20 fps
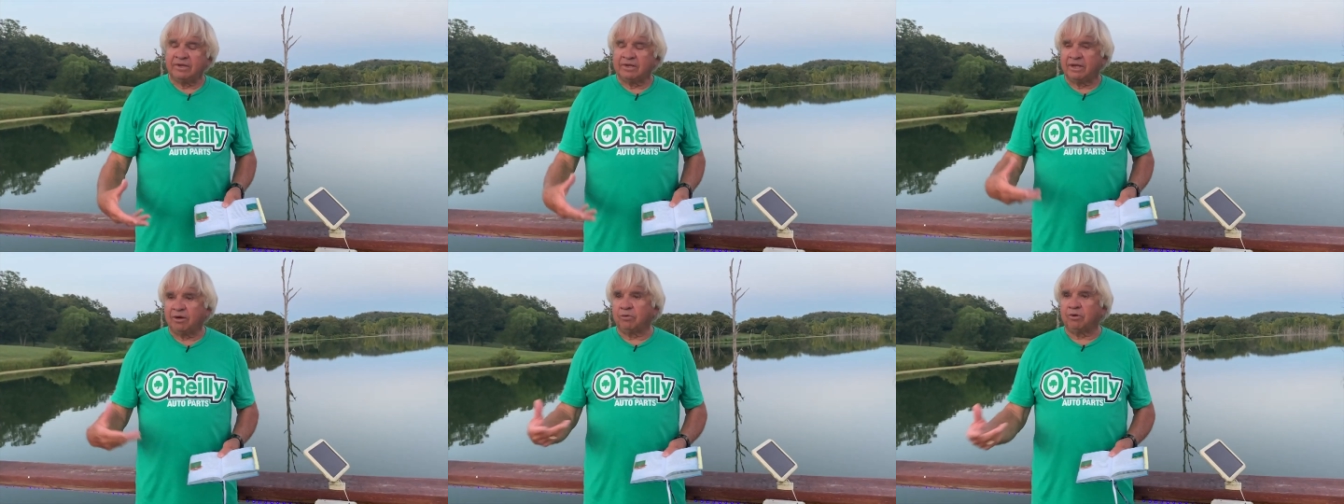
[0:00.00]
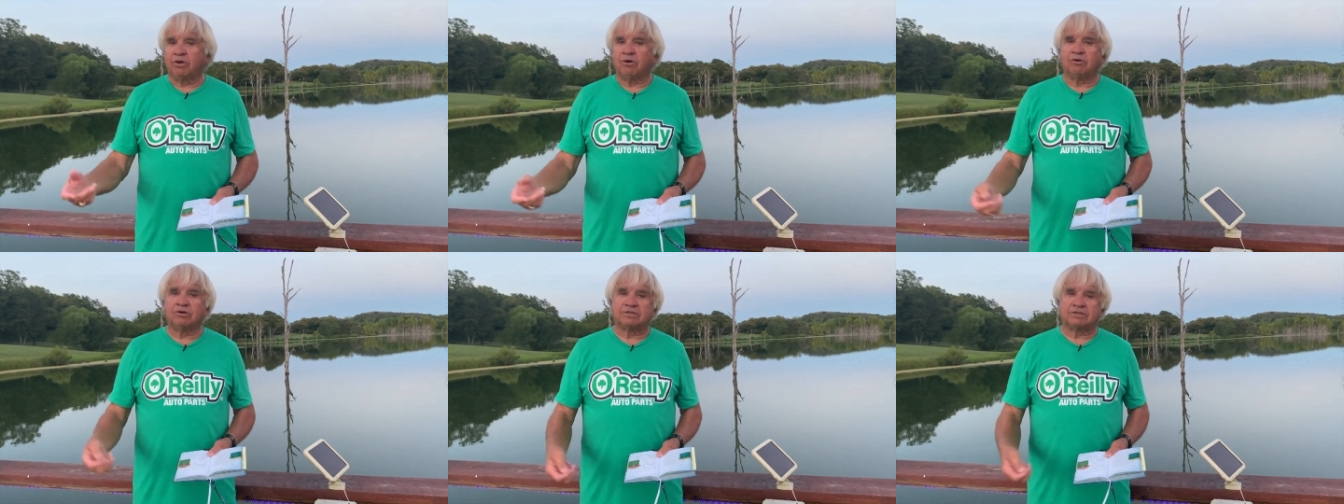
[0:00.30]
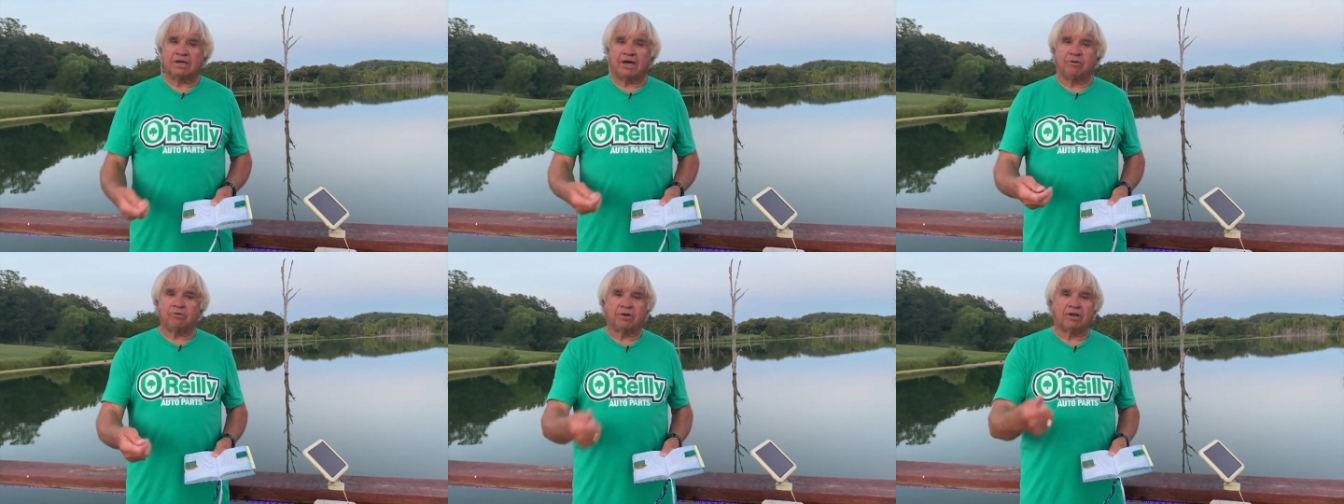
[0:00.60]
And we go
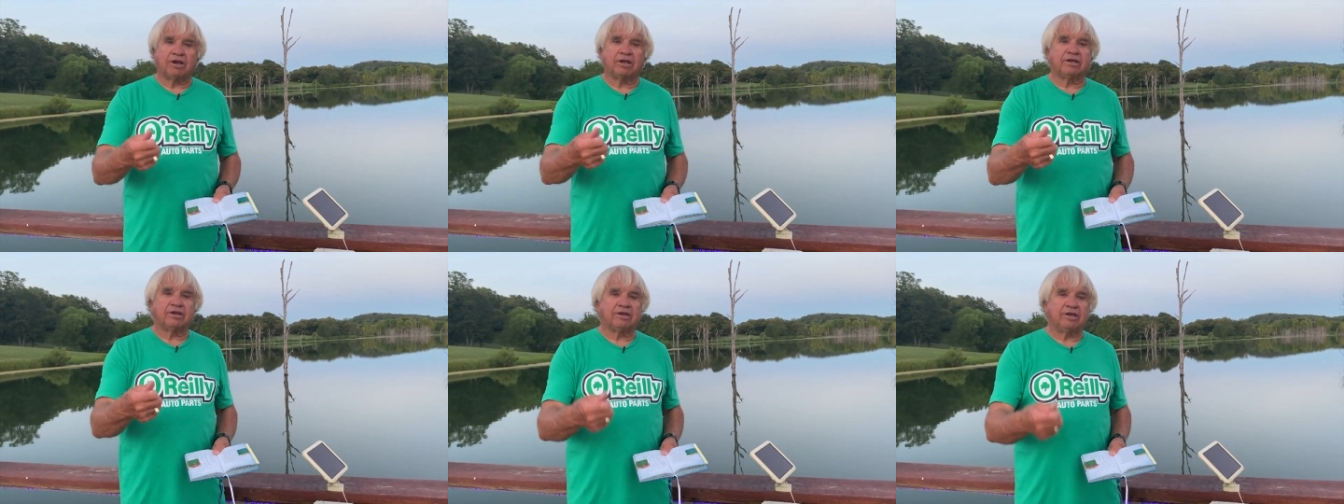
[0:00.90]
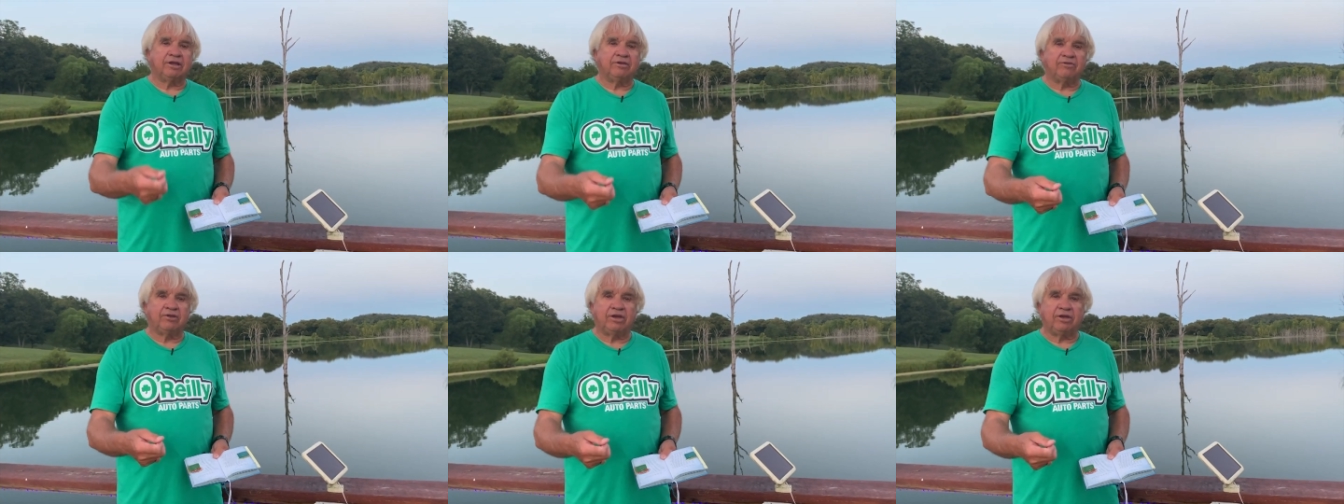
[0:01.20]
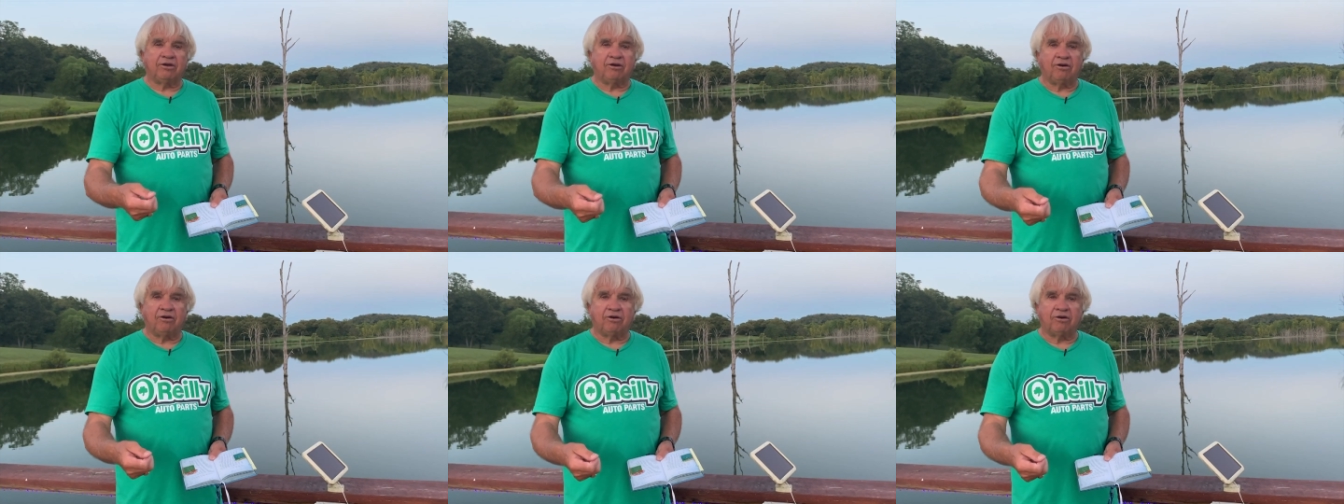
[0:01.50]
inside, we click a
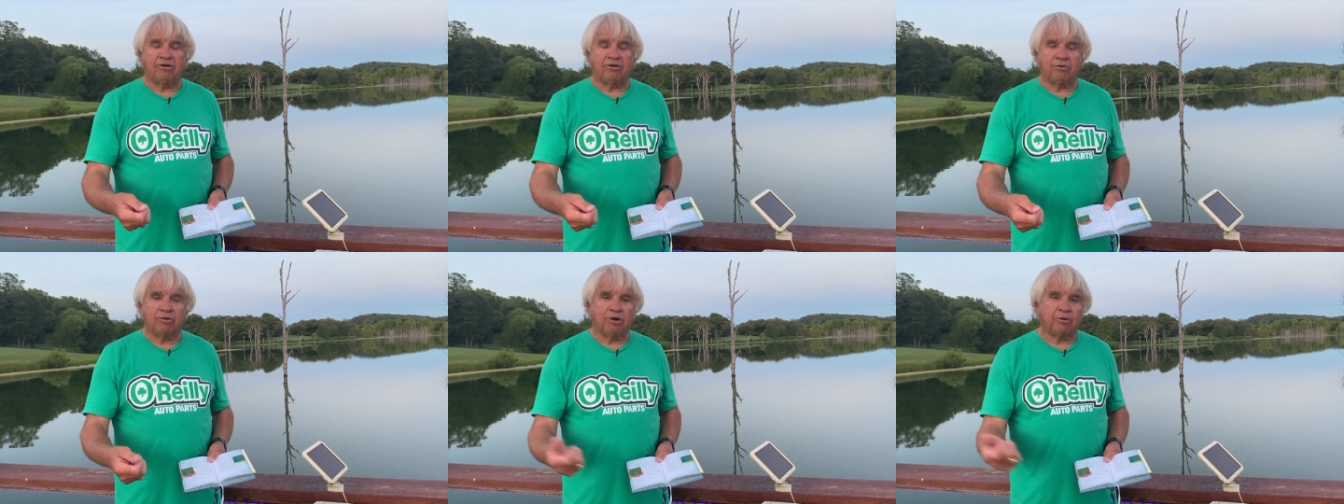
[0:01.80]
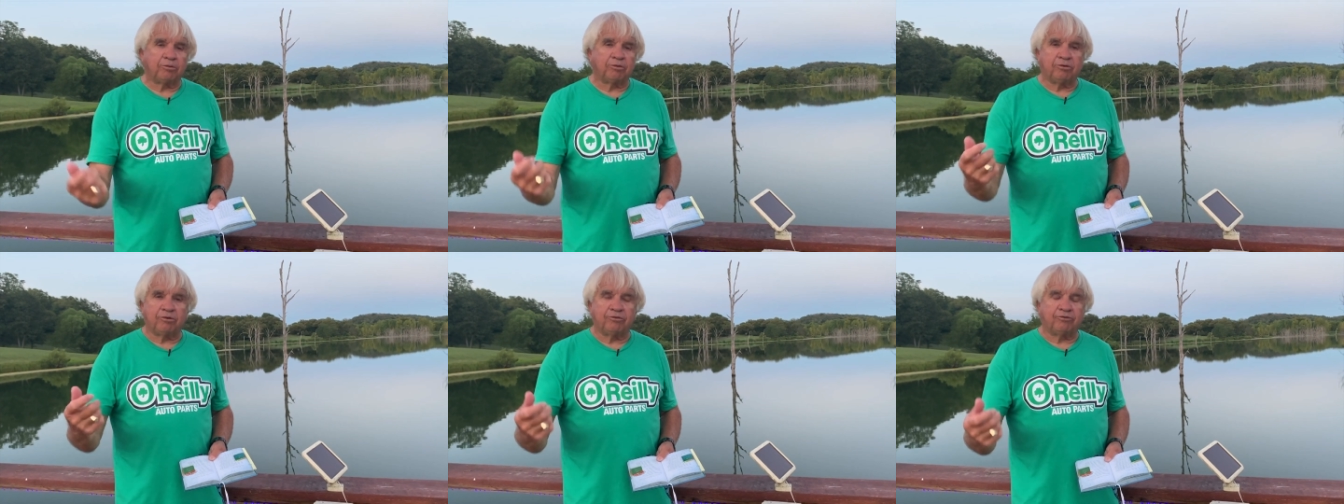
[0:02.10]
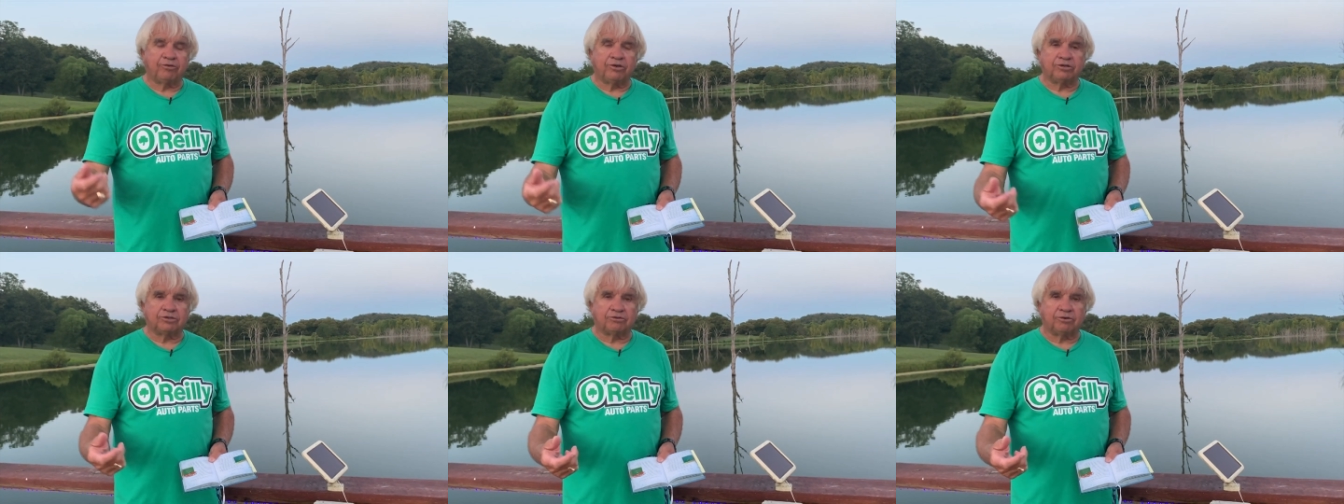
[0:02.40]
TV on, and we open the
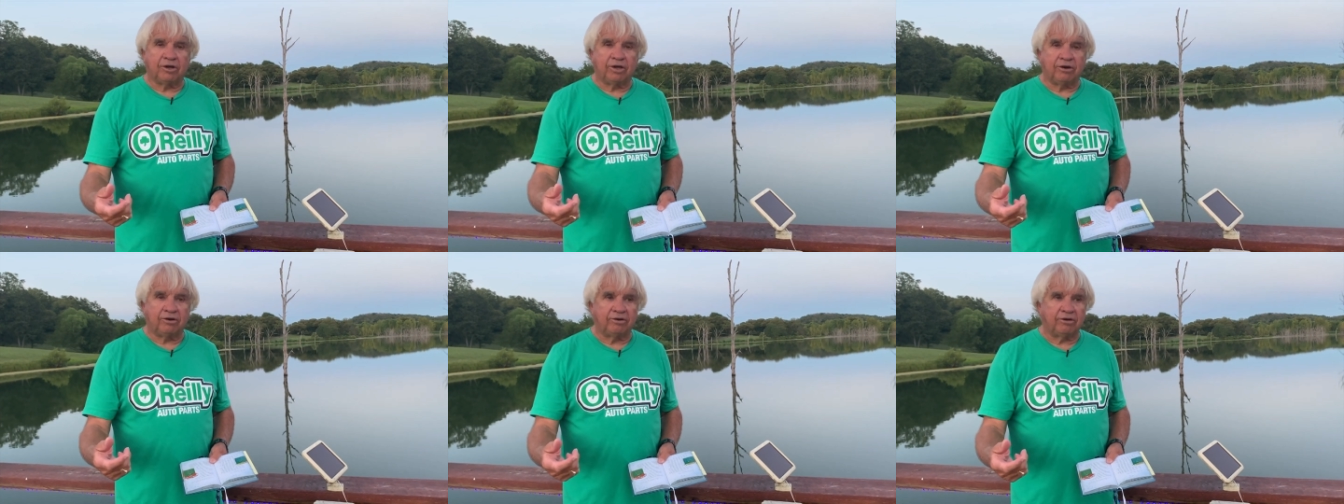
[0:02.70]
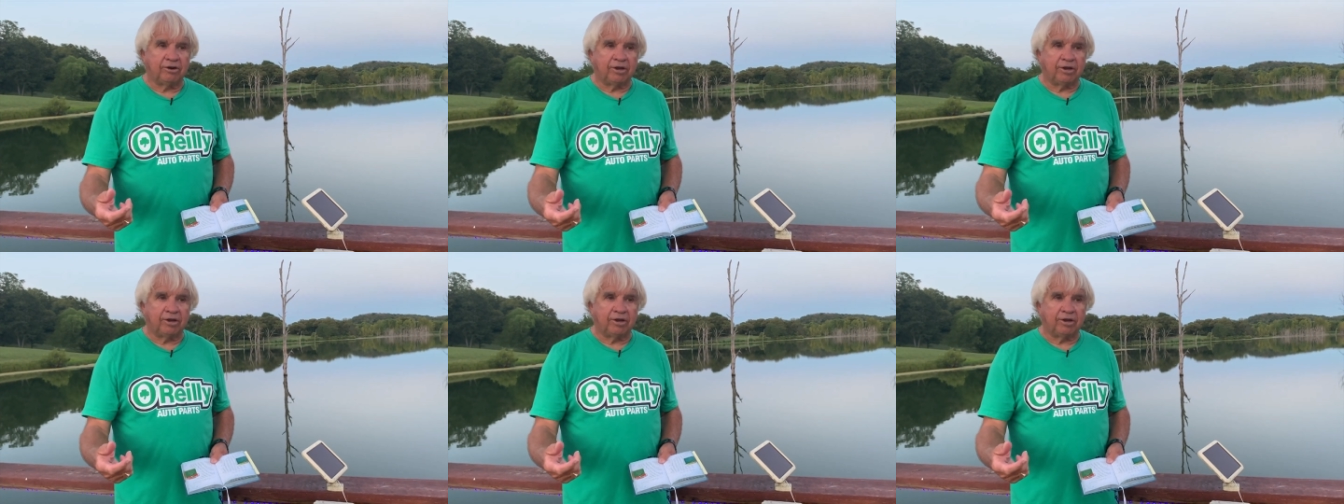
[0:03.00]
refrigerator.